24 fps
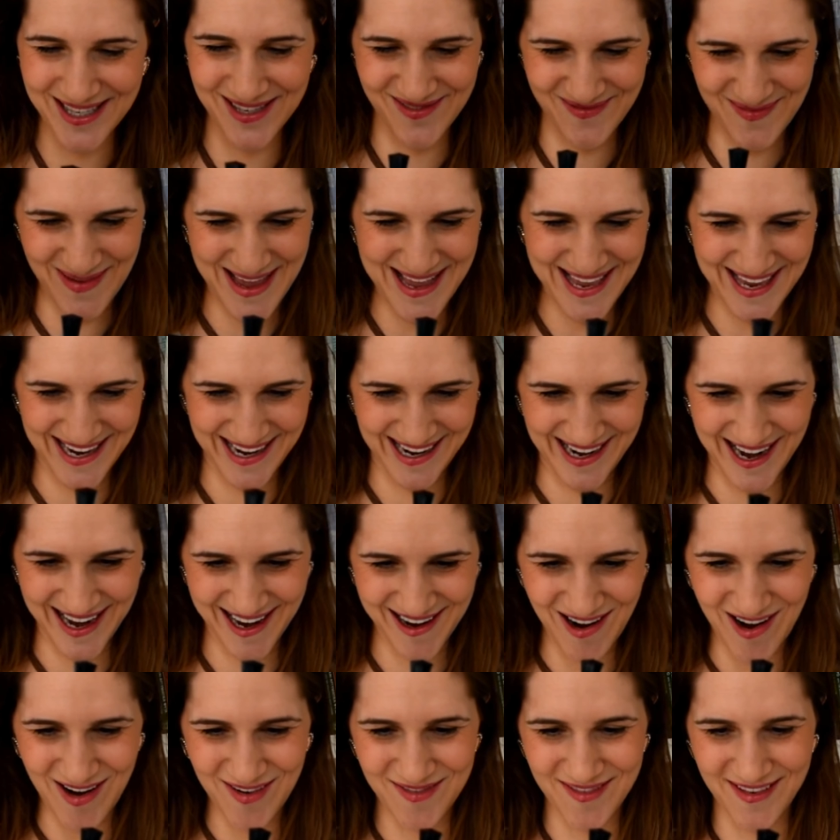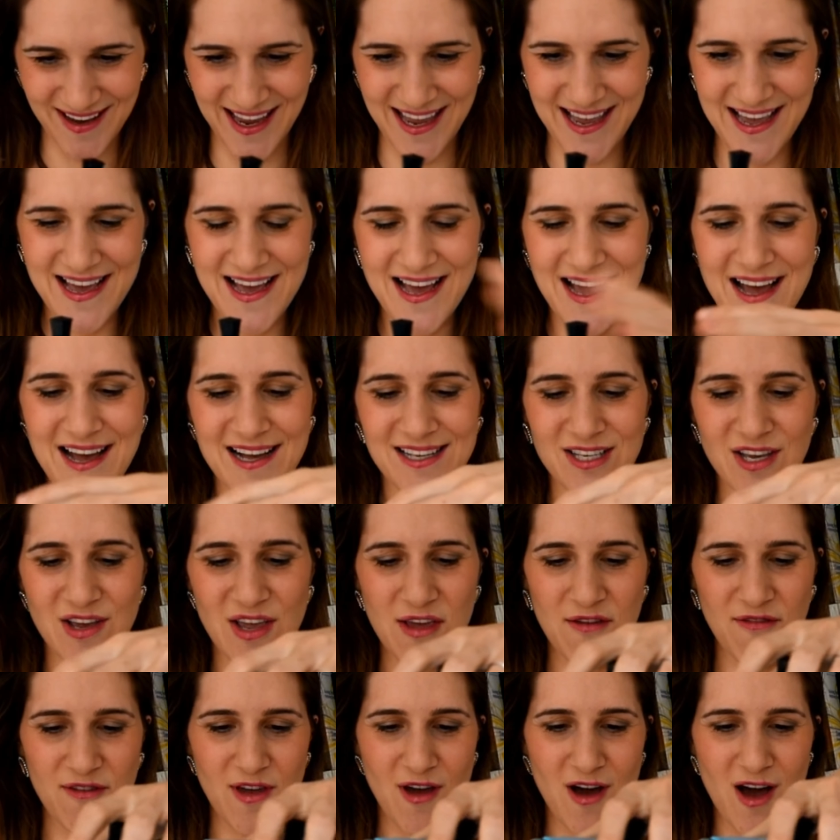of making a coffee. So
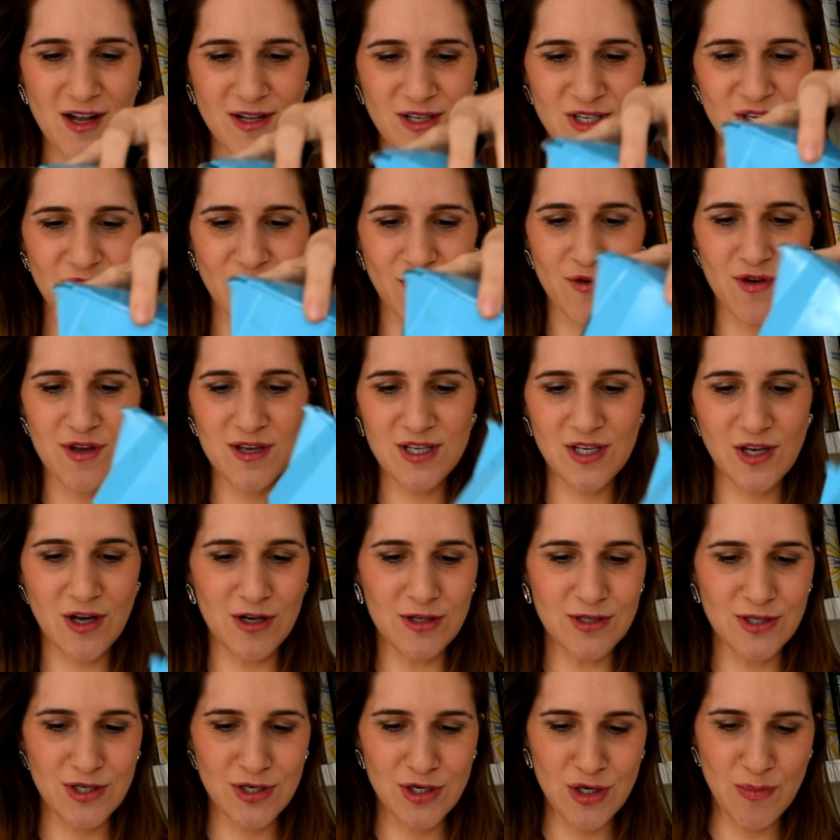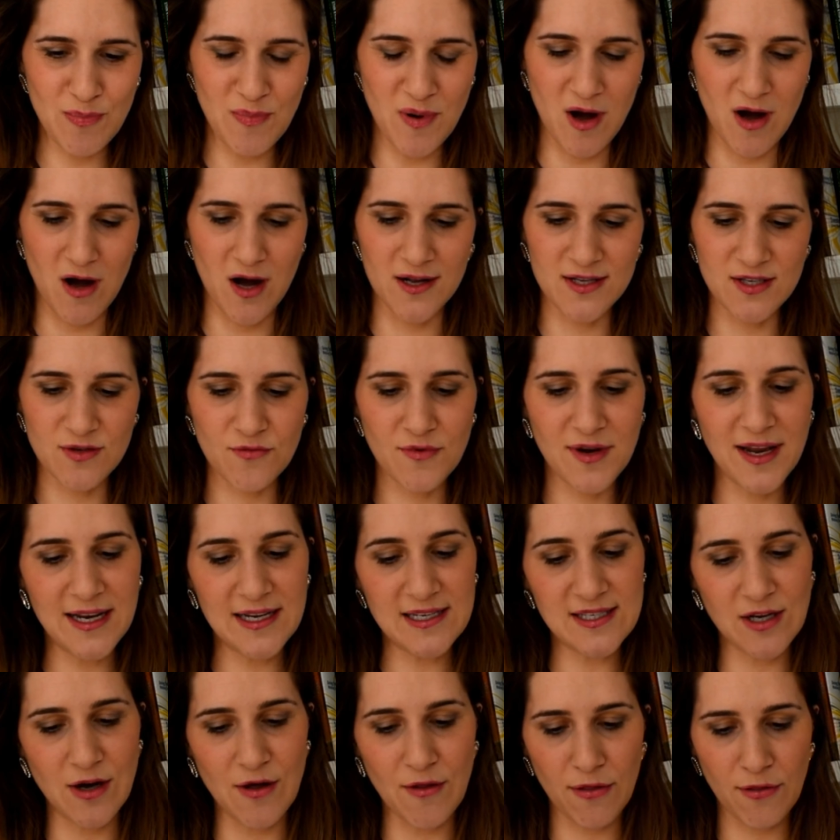if you unscrew, it's got 2 parts, really
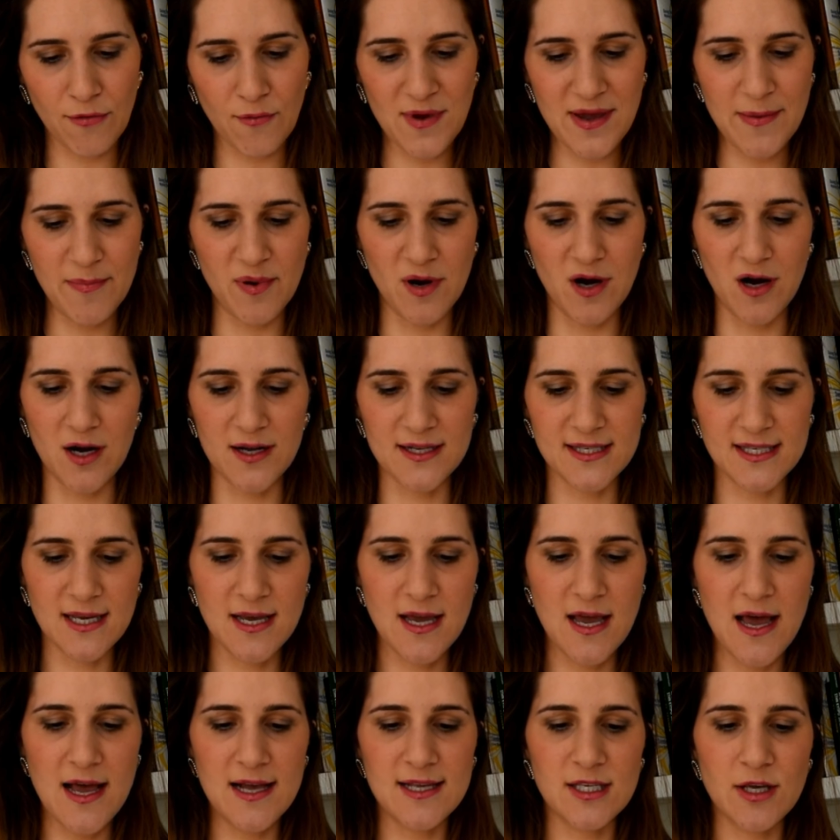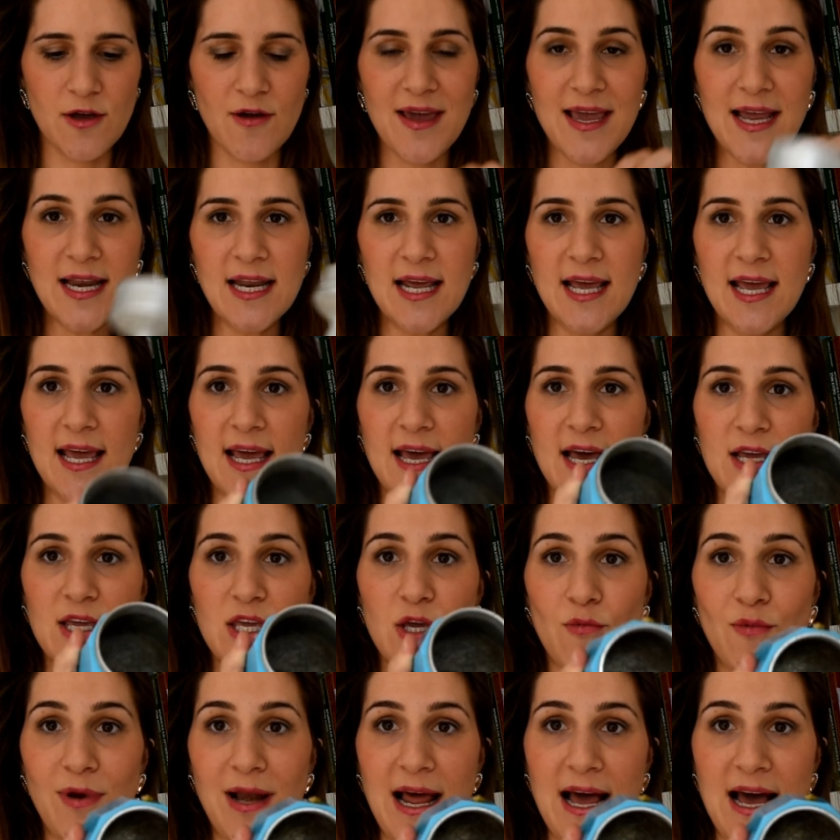it's got 3 parts. So in here
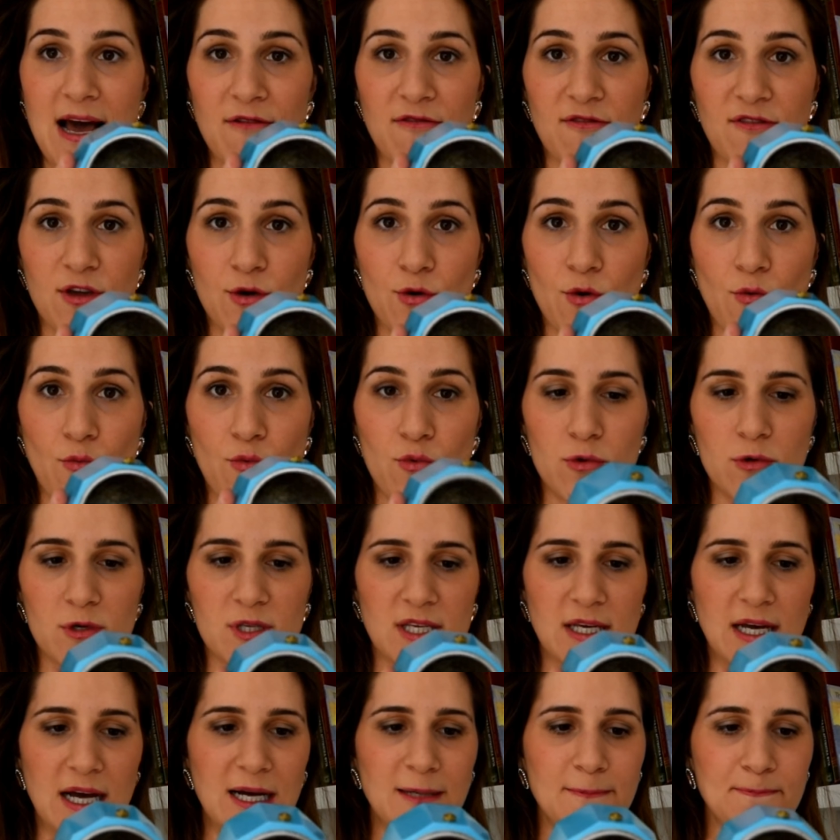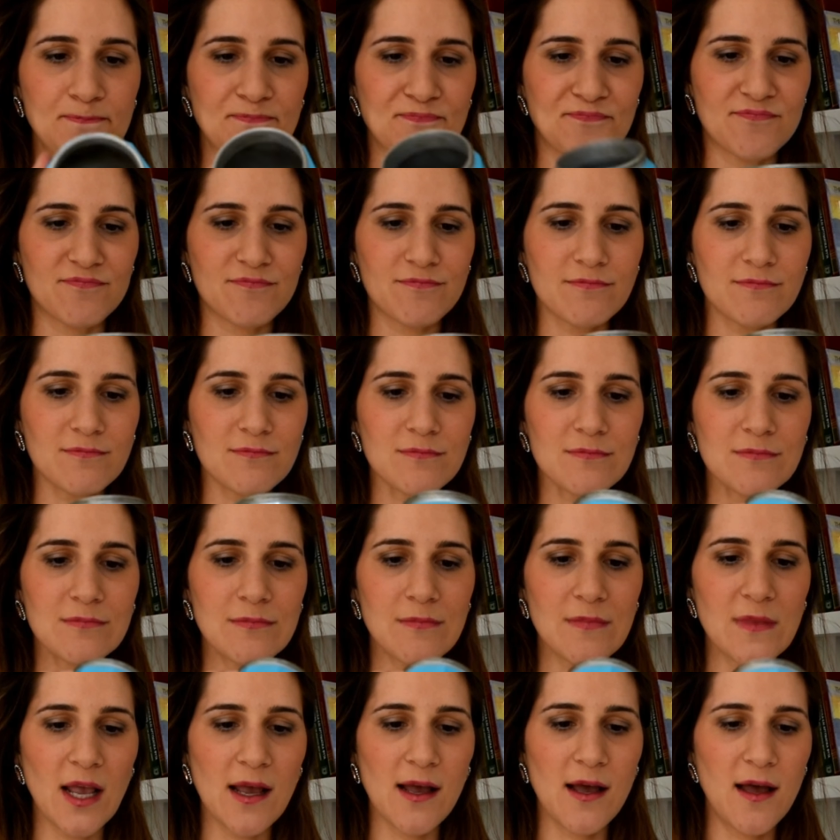you will have your water,
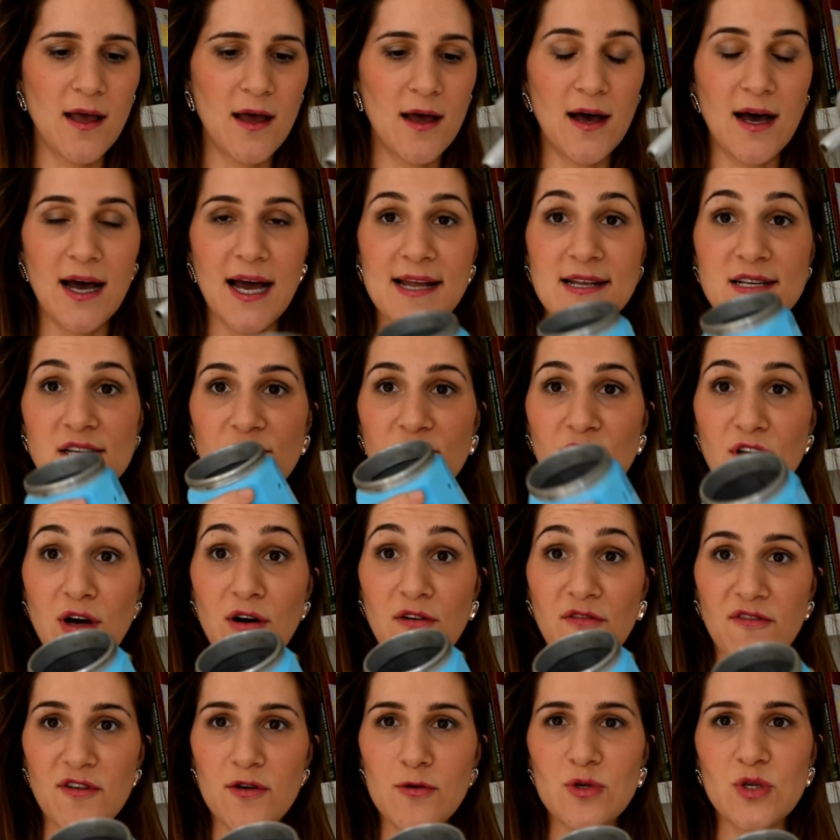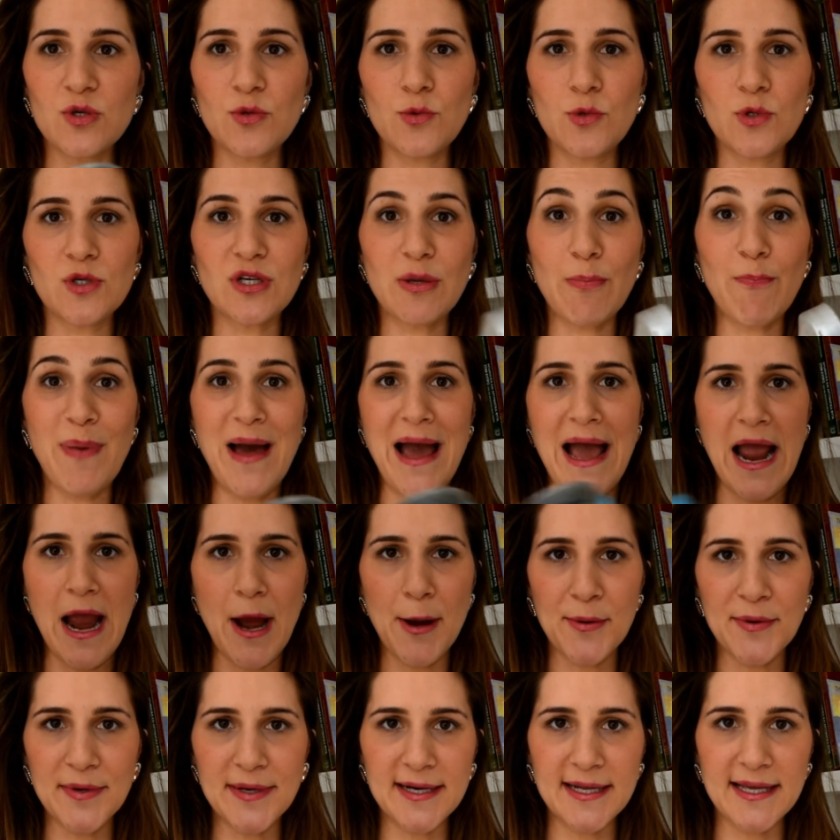and if you've got filter water,
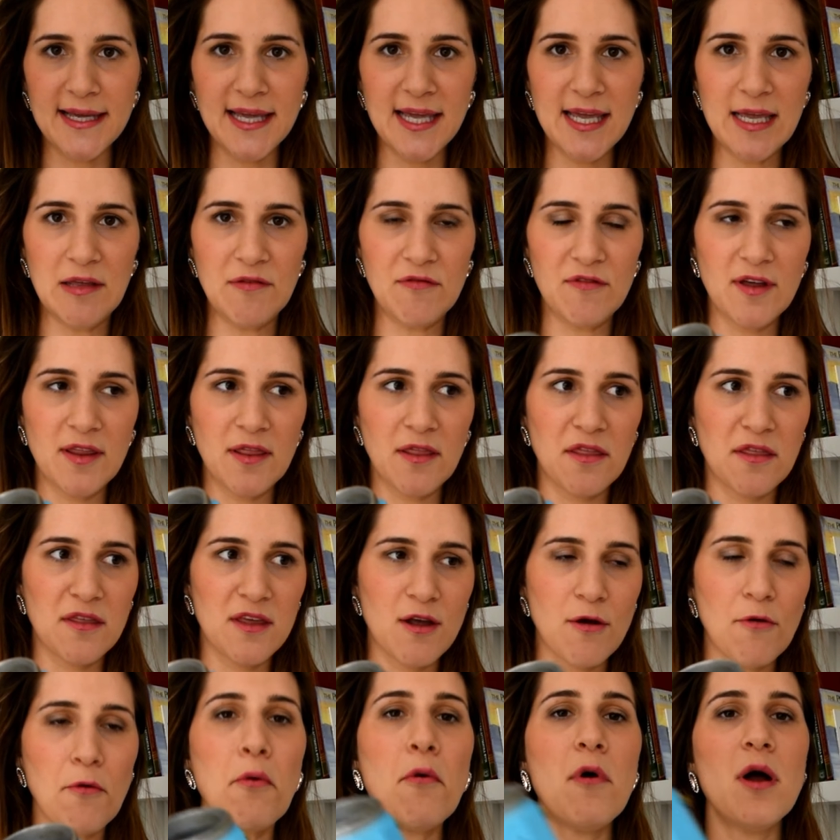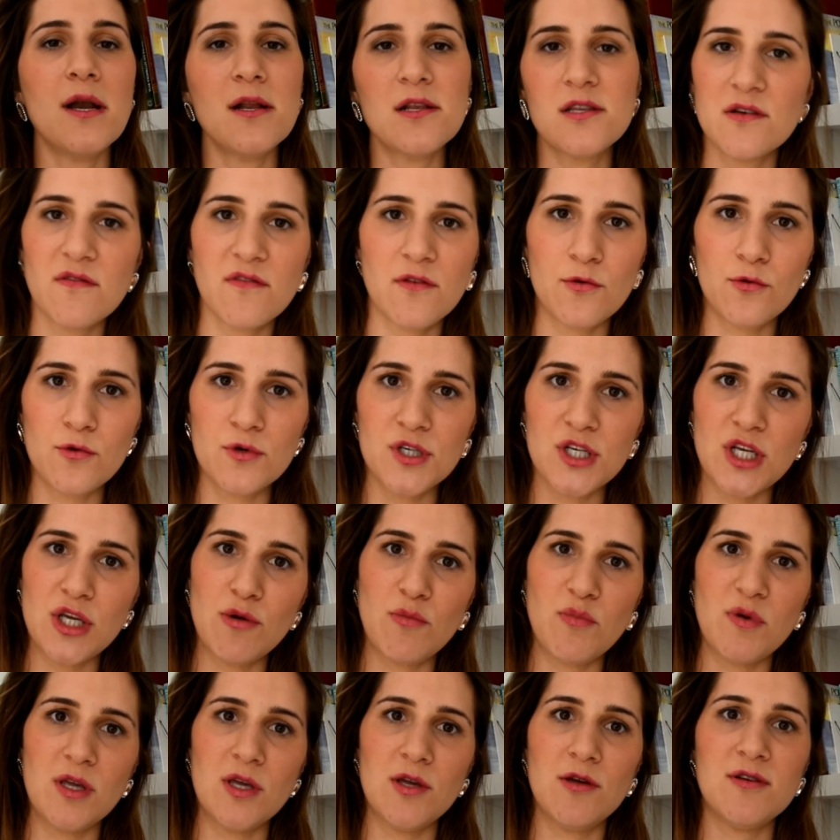apparently even the quality of the water you'll
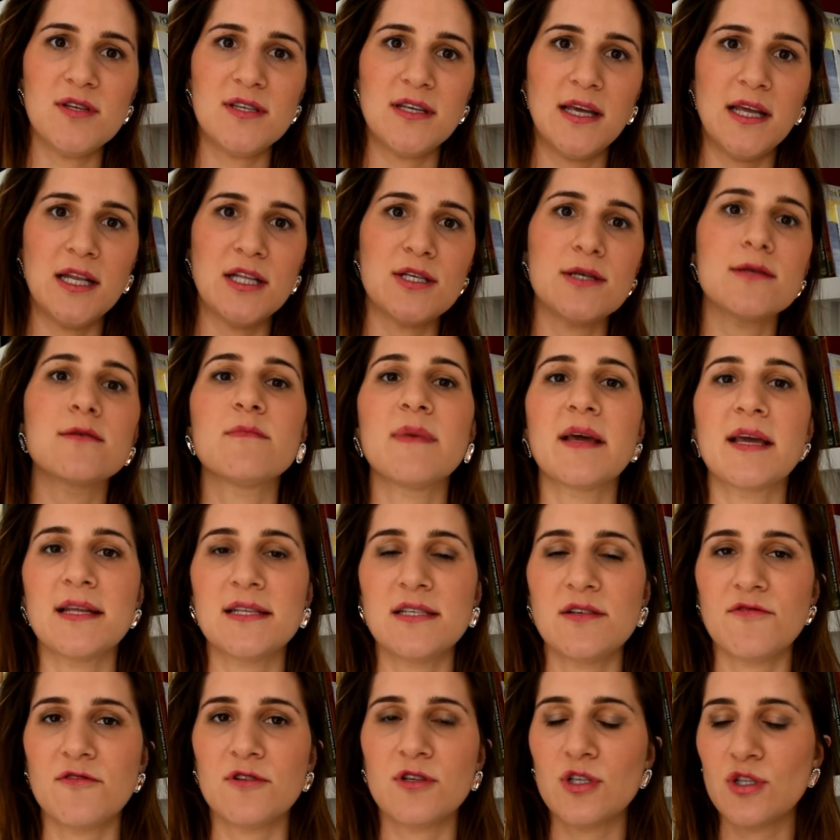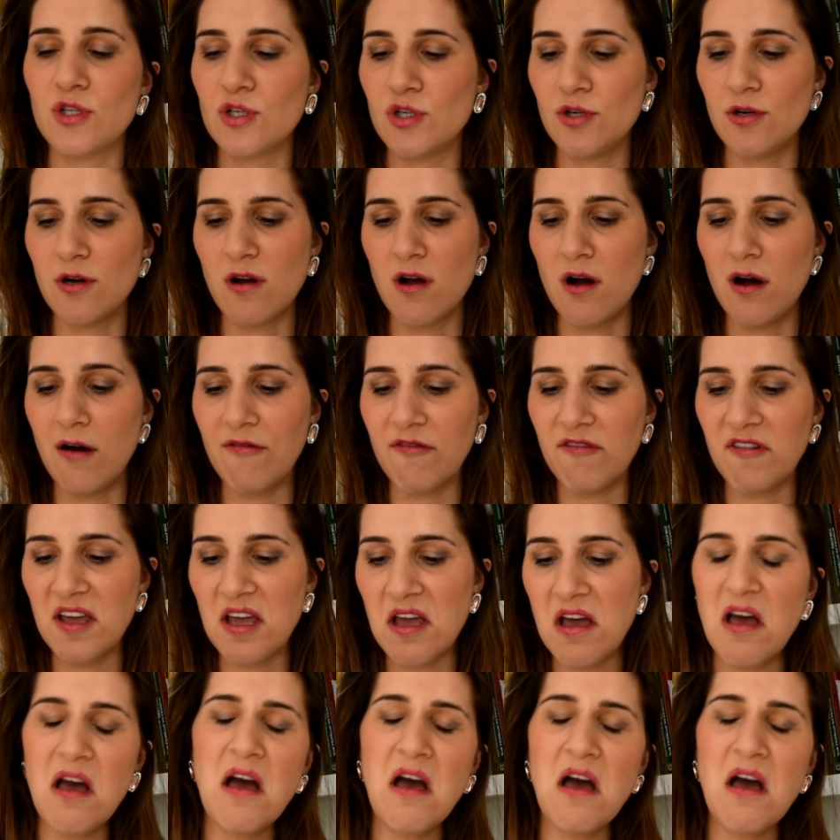be using, it does make a difference to your coffee.